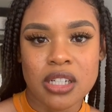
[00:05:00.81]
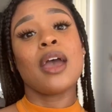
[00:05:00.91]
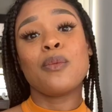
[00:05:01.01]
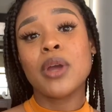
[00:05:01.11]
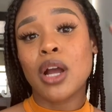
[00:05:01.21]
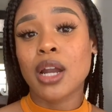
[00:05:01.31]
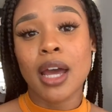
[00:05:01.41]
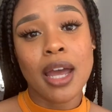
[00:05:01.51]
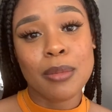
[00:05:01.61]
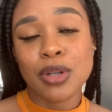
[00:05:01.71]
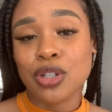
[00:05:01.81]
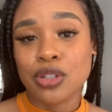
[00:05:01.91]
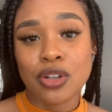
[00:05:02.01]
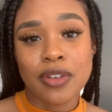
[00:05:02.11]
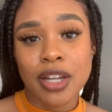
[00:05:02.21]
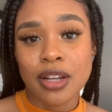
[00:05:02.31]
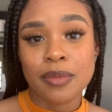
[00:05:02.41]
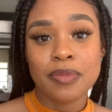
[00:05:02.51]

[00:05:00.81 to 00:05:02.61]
And we are not amateurs over here,